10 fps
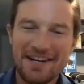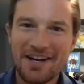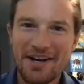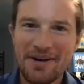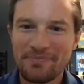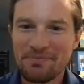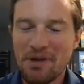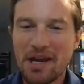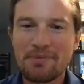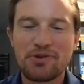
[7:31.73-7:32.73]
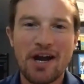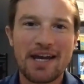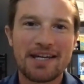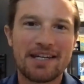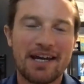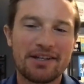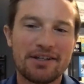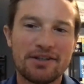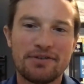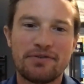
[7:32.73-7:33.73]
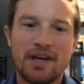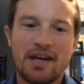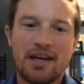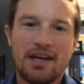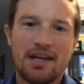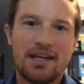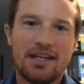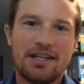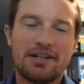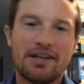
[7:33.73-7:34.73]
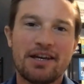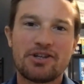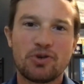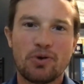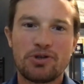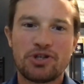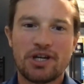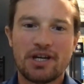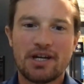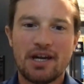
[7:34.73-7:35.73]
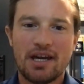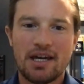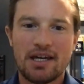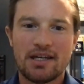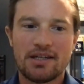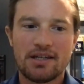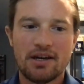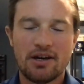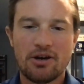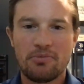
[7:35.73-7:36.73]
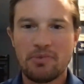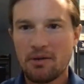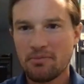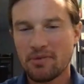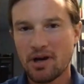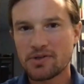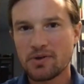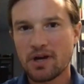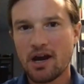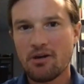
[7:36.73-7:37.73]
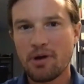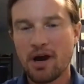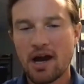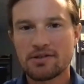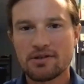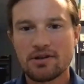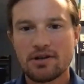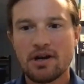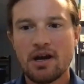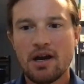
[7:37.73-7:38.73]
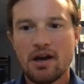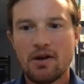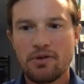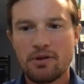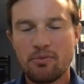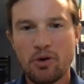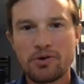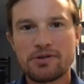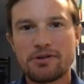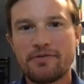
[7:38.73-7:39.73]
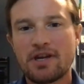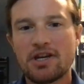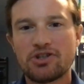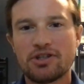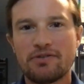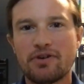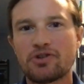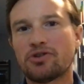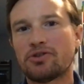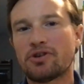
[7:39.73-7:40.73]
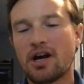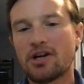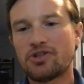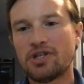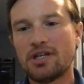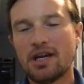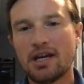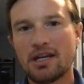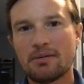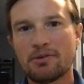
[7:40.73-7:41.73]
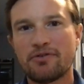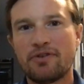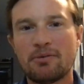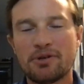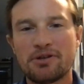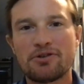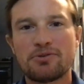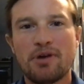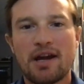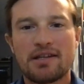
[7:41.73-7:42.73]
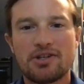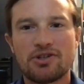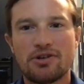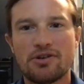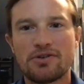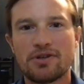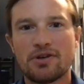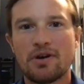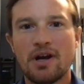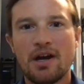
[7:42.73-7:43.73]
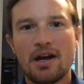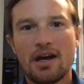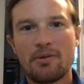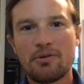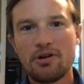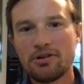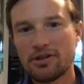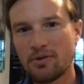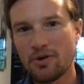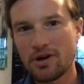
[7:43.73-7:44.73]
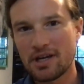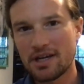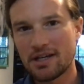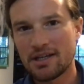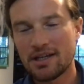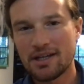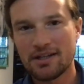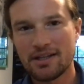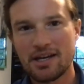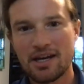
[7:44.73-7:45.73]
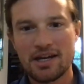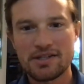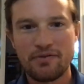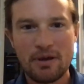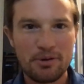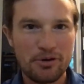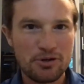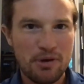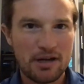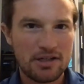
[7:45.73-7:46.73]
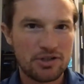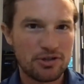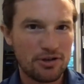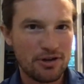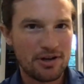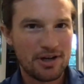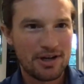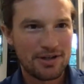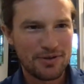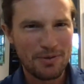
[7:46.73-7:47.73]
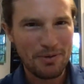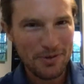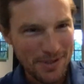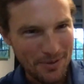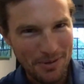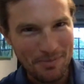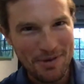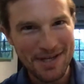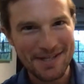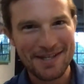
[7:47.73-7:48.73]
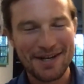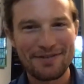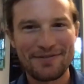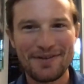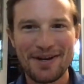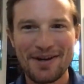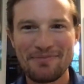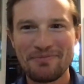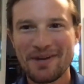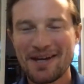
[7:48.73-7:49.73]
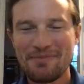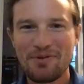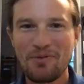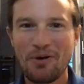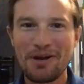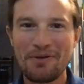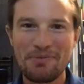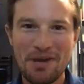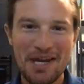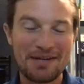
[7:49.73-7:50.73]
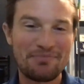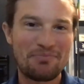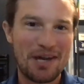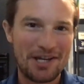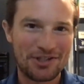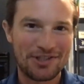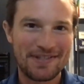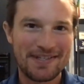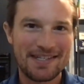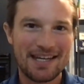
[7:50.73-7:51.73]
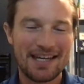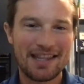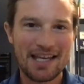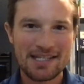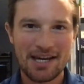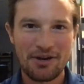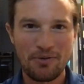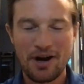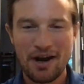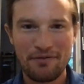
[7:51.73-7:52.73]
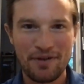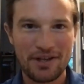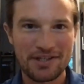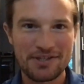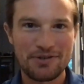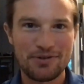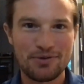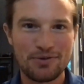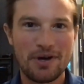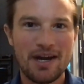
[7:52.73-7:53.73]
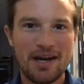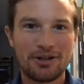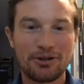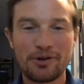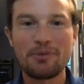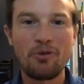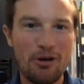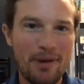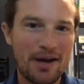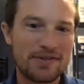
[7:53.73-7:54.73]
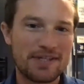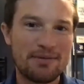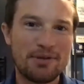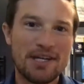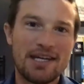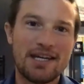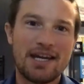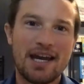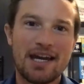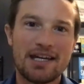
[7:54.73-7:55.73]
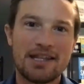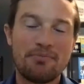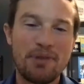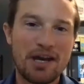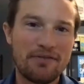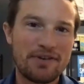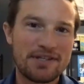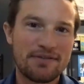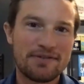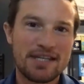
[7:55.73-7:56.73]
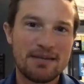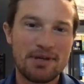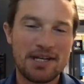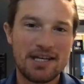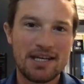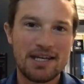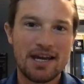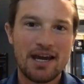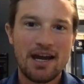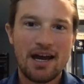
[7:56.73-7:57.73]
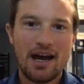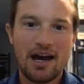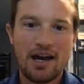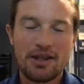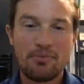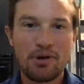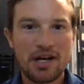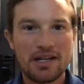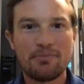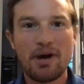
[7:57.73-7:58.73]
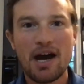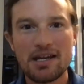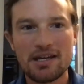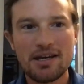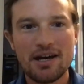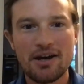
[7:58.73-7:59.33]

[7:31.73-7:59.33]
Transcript: My name's Ryan. I live in Atlanta, Georgia, and I'm also a chiropractor with a board certification in functional neurology, and I'm a family nurse practitioner. So I'm currently working in Atlanta as a family nurse practitioner, doing mostly orthopedic stuff, but working with pain patients. And that's kind of where I fell into learning more about CBD and the benefits of CBD on the brain and the body.